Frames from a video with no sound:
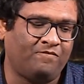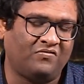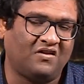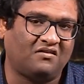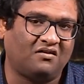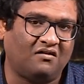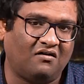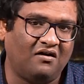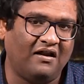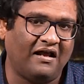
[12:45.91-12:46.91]
The
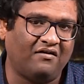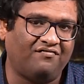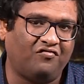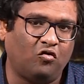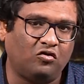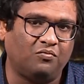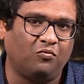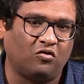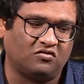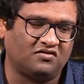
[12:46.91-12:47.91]
third and fourth
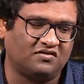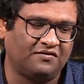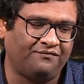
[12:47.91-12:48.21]
books